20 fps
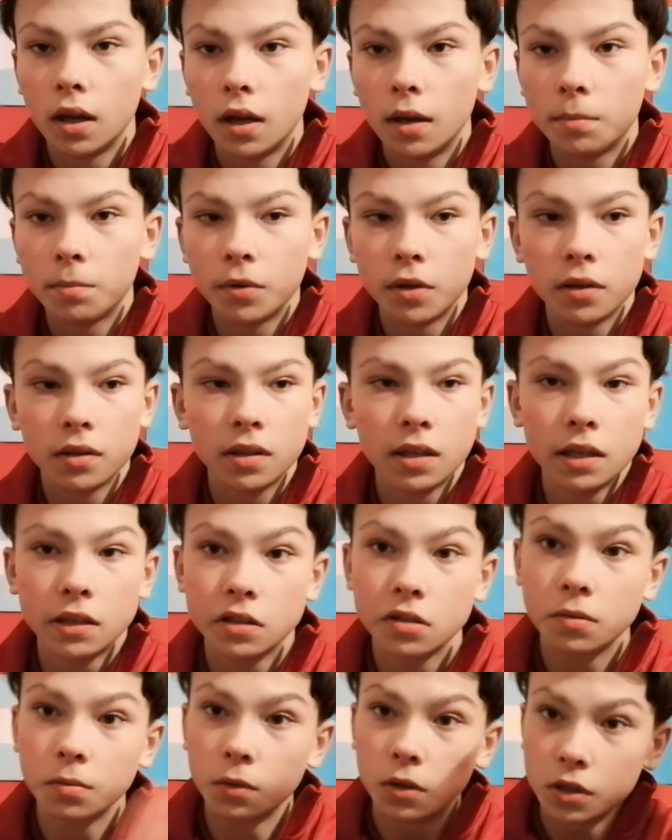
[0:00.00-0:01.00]
But
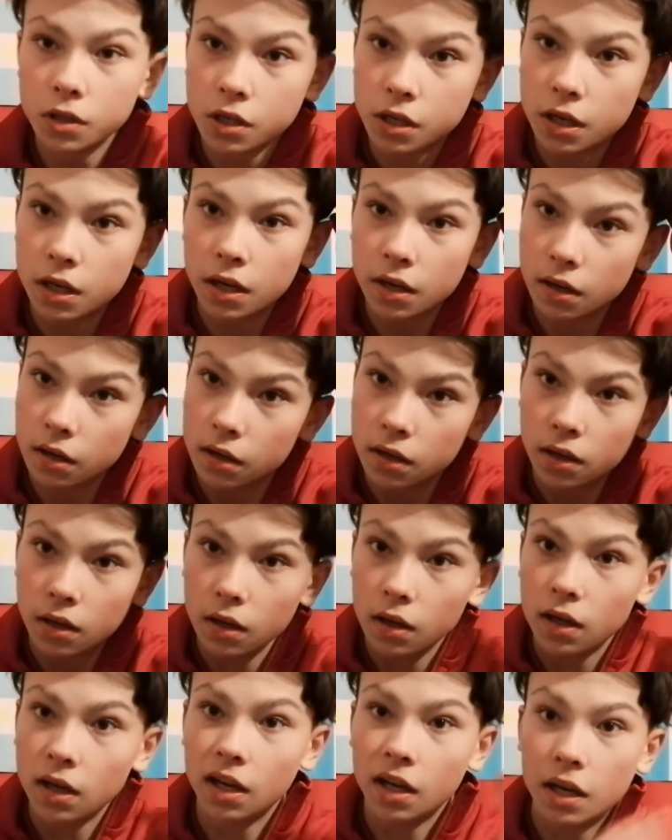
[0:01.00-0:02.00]
thanks for watching.
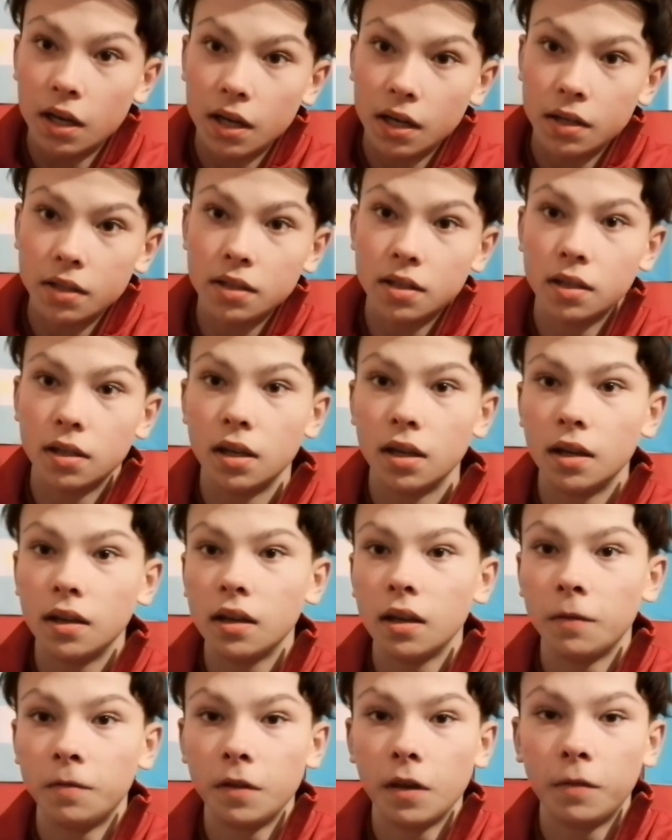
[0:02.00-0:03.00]
And
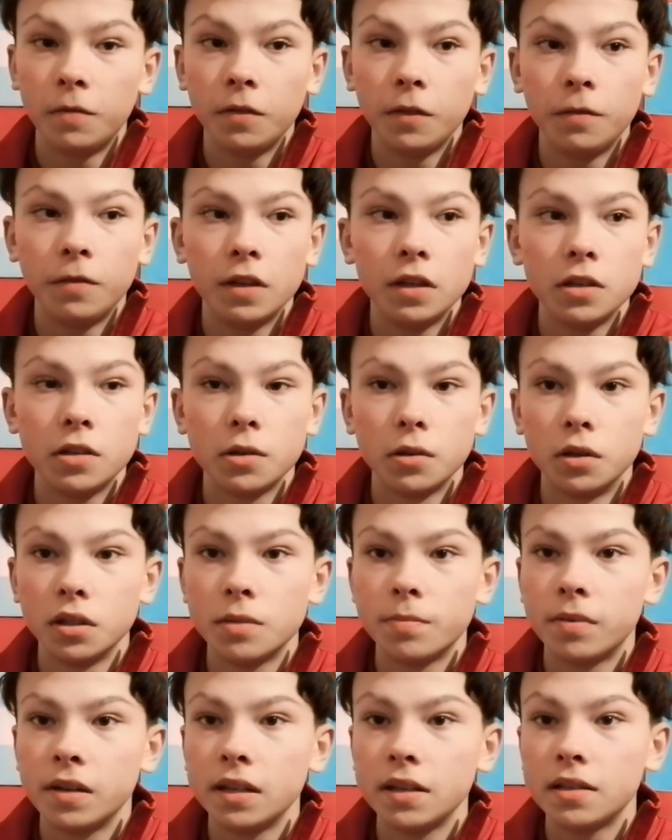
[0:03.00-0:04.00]
if you've
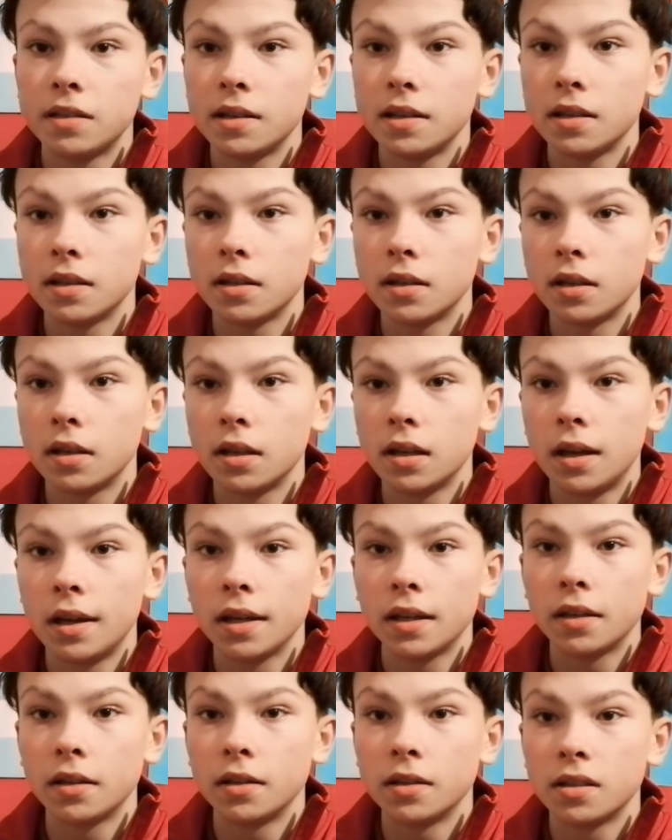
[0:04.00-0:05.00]
enjoyed, please hit the
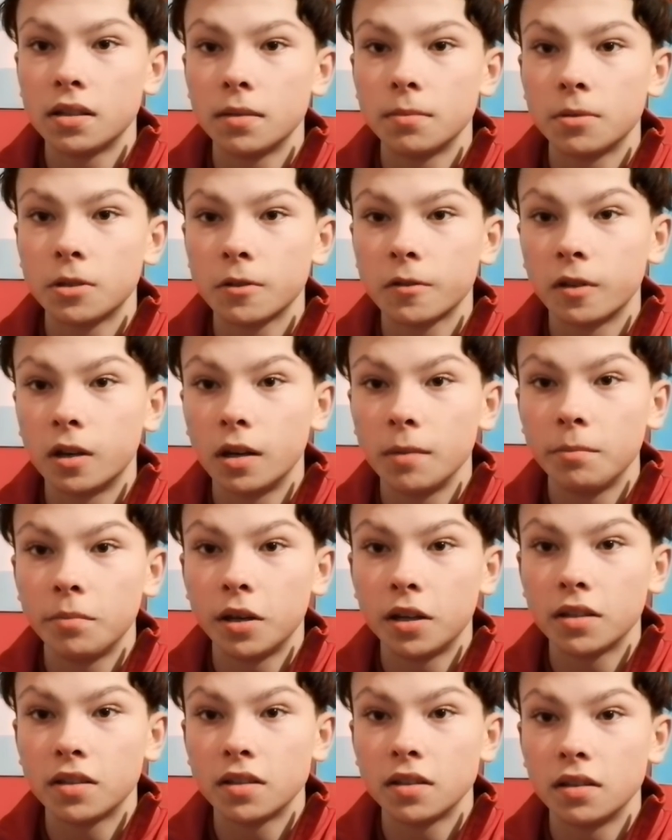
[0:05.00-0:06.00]
like and subscribe
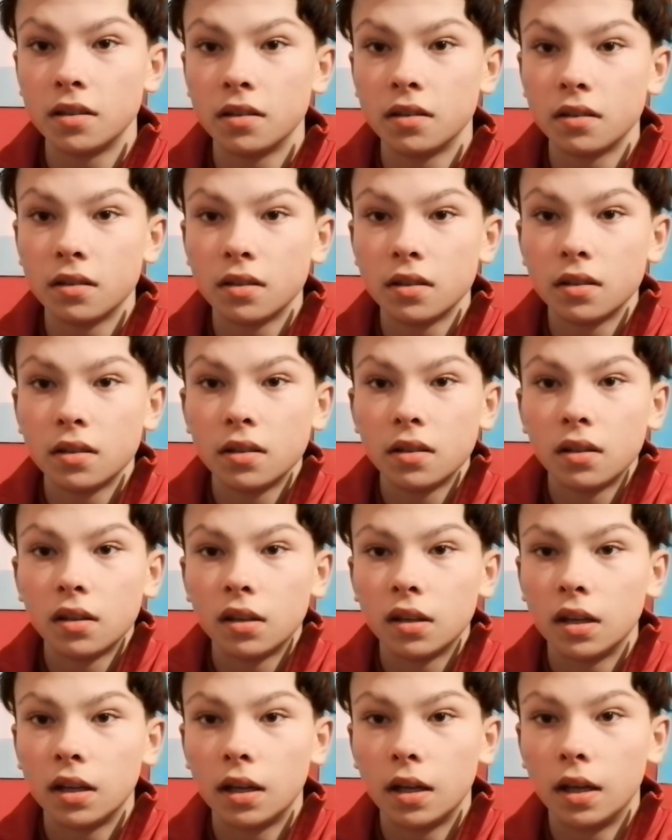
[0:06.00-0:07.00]
button.
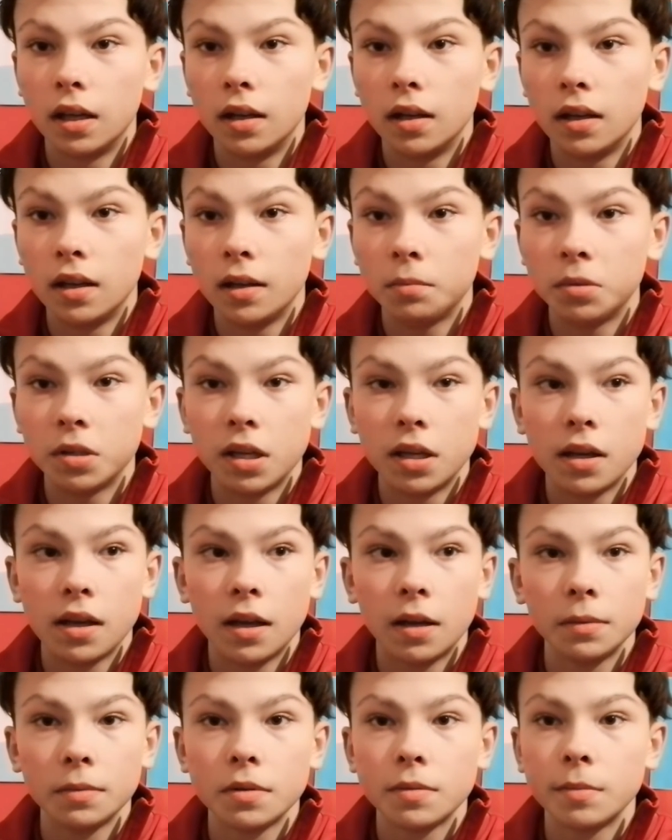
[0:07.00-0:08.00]
And it
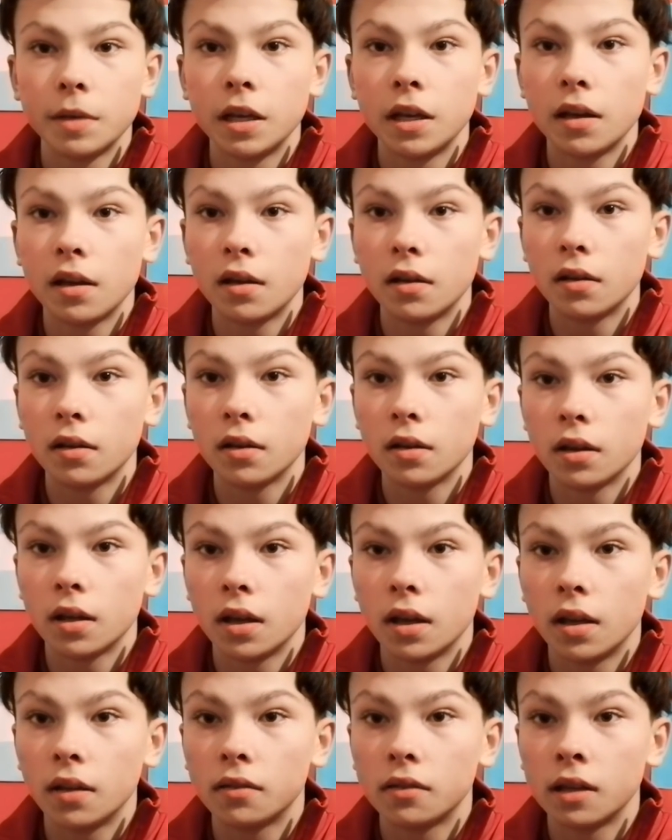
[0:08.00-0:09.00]
helps me out.
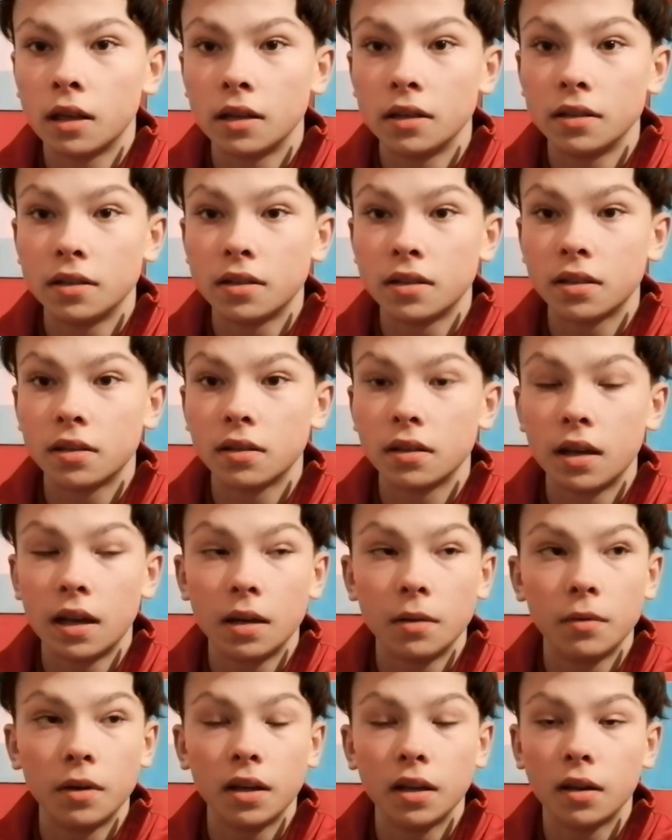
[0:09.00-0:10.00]
And
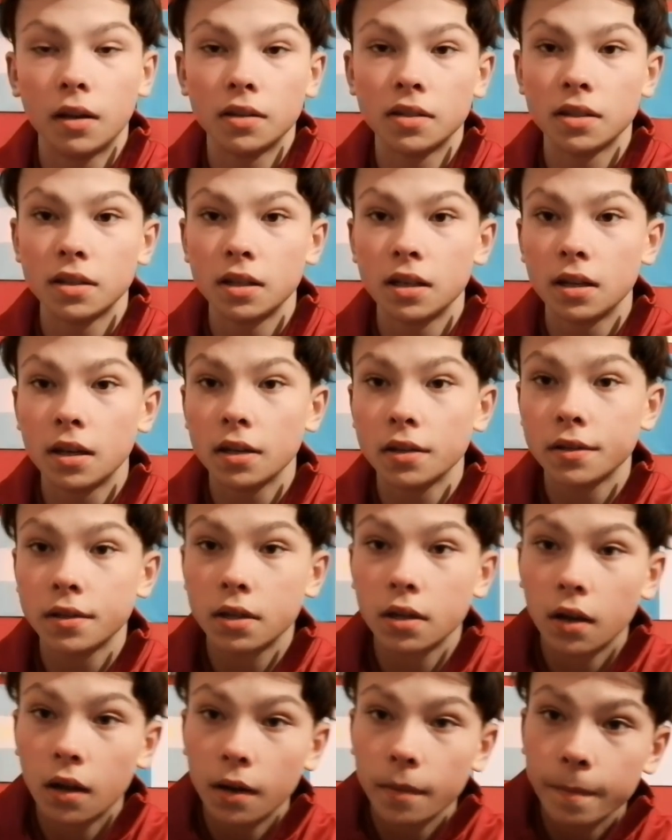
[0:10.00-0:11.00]
anyway, I'll see you
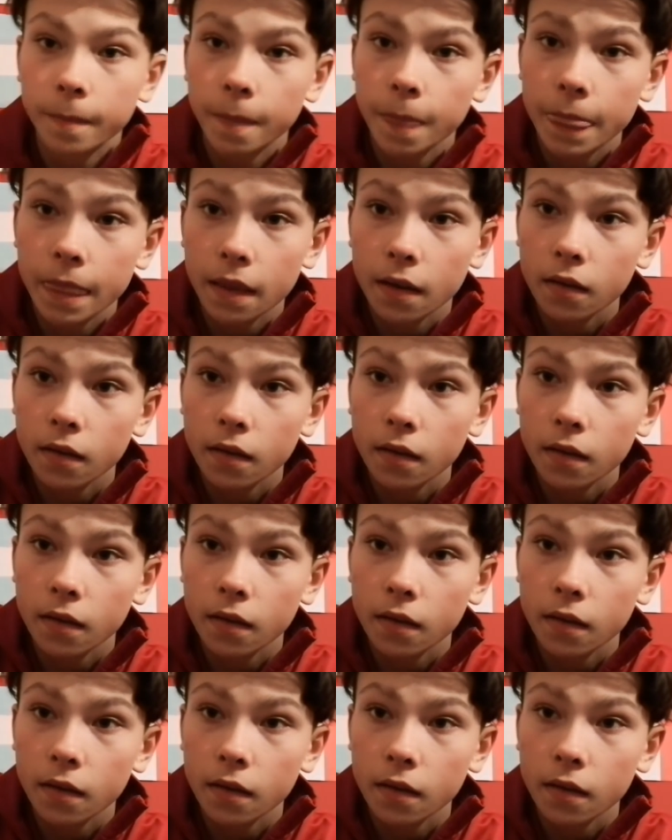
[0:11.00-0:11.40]
next time.